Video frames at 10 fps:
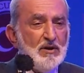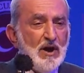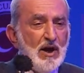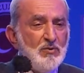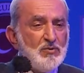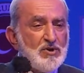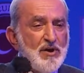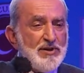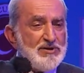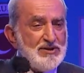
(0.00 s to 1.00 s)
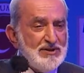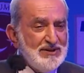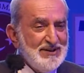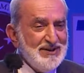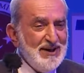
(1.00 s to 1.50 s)
house arrest.
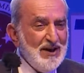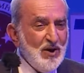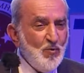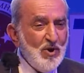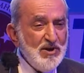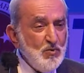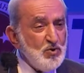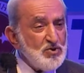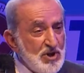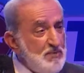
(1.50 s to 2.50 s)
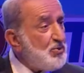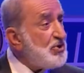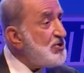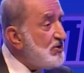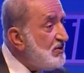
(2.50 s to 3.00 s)
When he was in
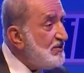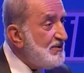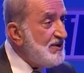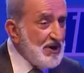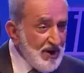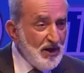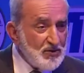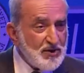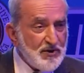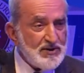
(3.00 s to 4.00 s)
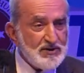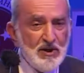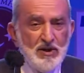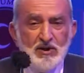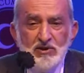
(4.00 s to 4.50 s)
prison, in house arrest,
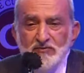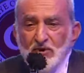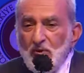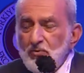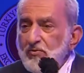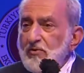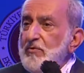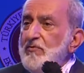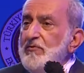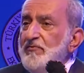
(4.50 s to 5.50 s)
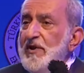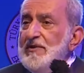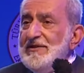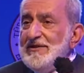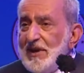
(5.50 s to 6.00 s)
he developed some of the
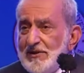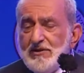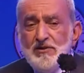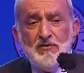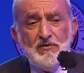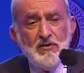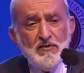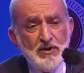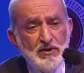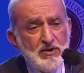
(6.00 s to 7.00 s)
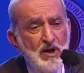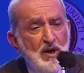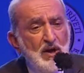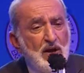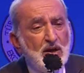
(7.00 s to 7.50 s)
fantastic theories
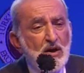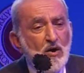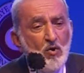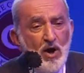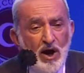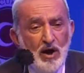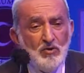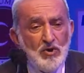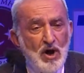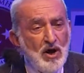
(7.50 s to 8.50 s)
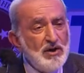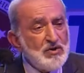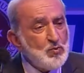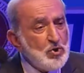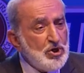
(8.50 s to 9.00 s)
on how the
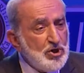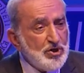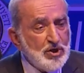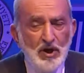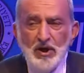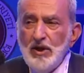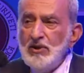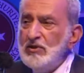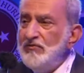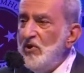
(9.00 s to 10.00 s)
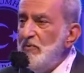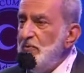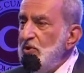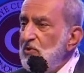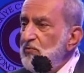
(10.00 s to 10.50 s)
eyes work and the
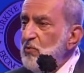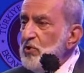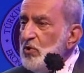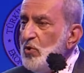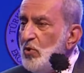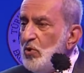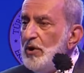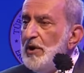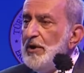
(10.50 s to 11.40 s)
development of what we call